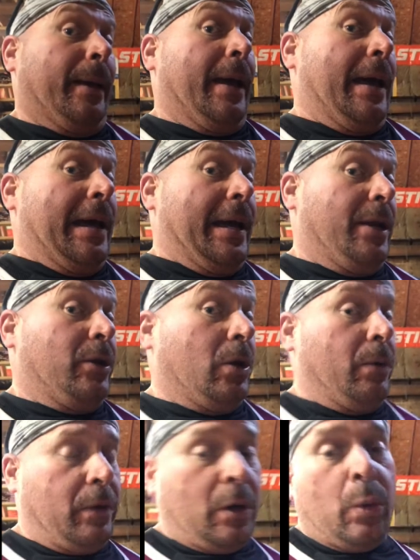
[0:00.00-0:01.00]
I
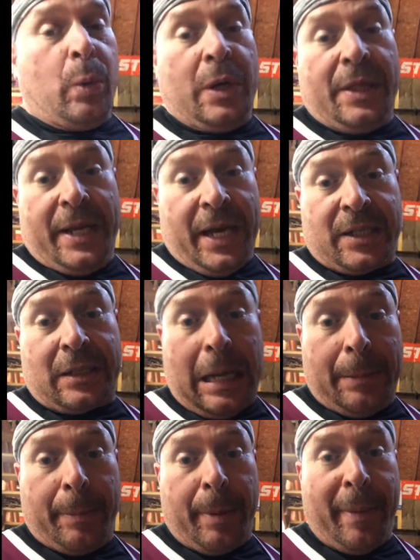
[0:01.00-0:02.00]
don't know the next
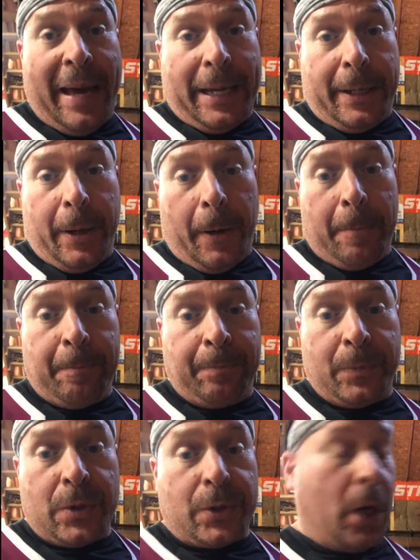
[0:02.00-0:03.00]
time I'll be back here.
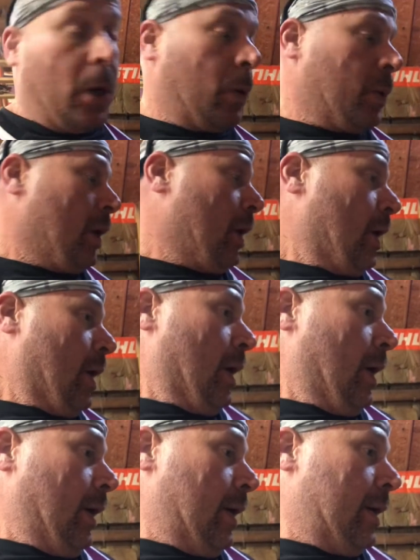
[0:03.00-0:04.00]
So
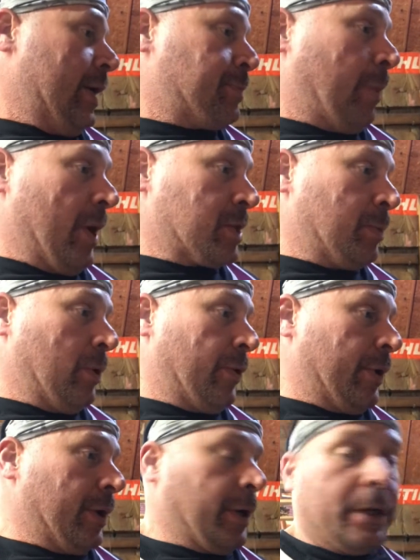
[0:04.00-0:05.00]
uh, it's possible
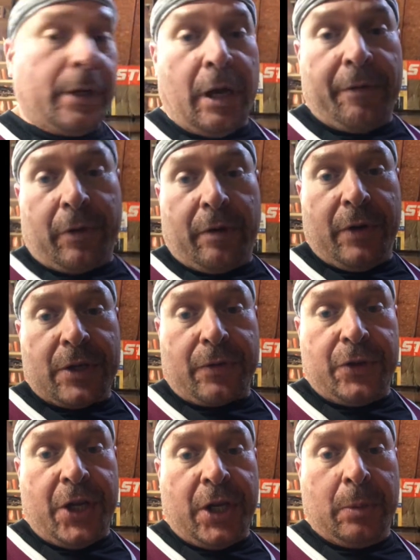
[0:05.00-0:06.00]
the governor of West
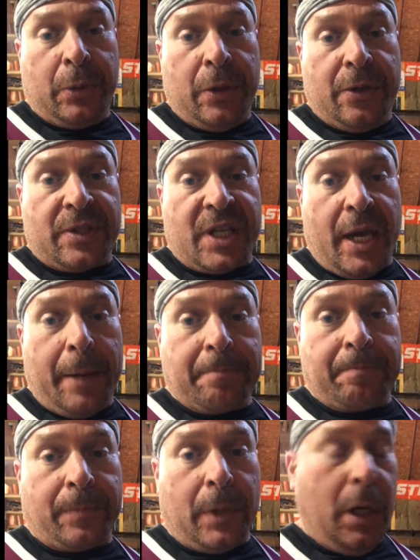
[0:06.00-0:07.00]
Virginia will do the
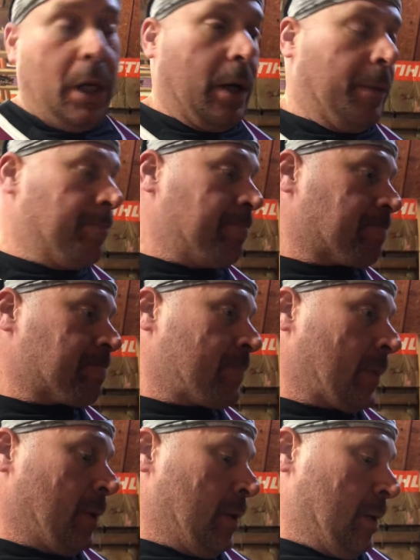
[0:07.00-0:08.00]
same. Um,
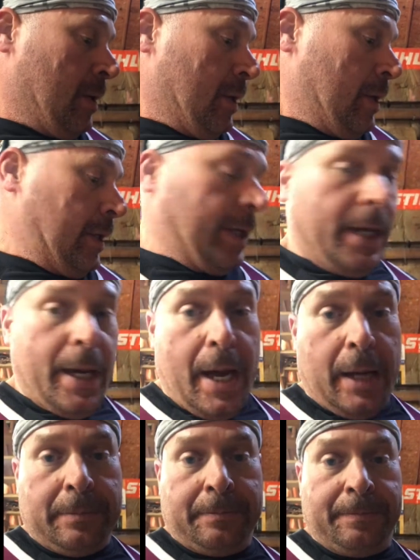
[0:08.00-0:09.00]
yeah,
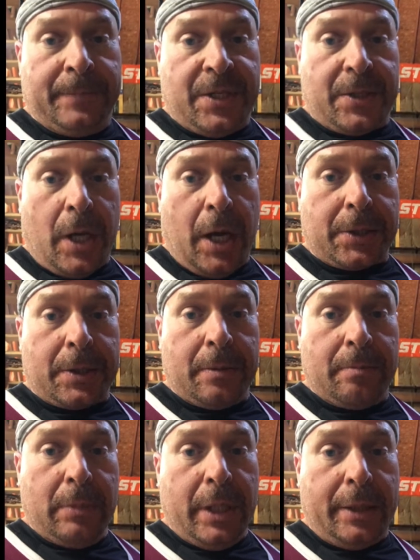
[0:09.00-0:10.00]
this sucks,
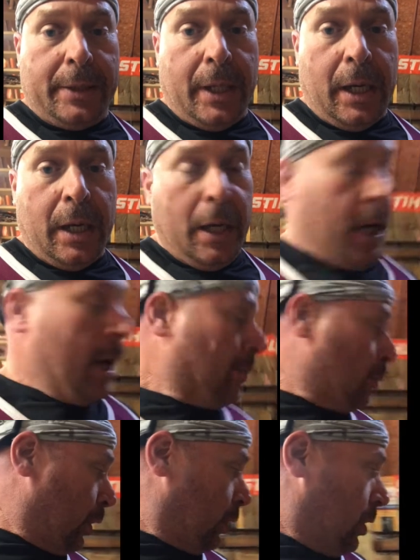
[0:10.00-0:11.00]
but uh, I'm
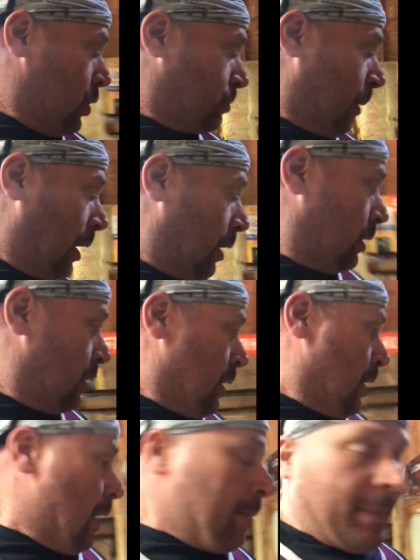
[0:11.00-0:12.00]
going to use my
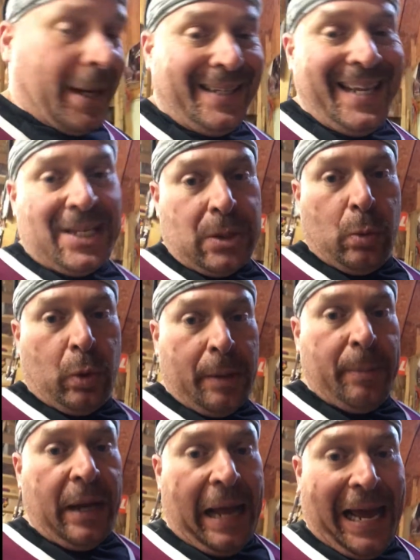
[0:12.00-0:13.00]
my decent woolly
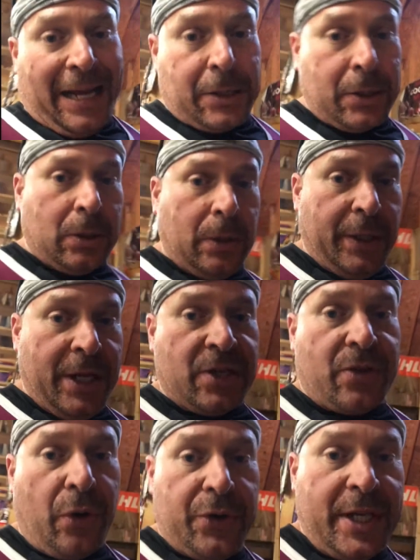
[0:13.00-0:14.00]
butt axe on this
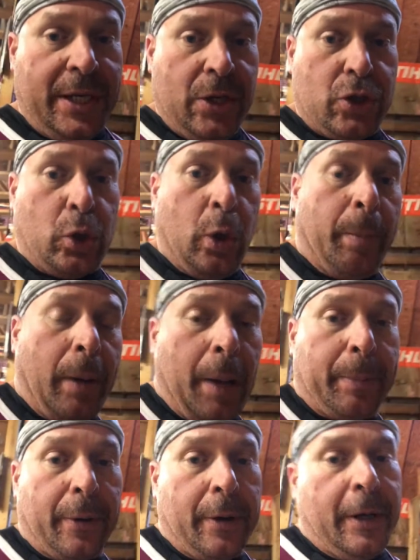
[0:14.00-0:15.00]
13 inch tulip
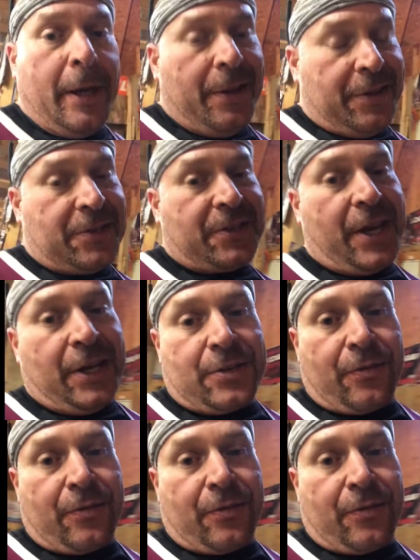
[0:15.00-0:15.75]
poplar. This thing's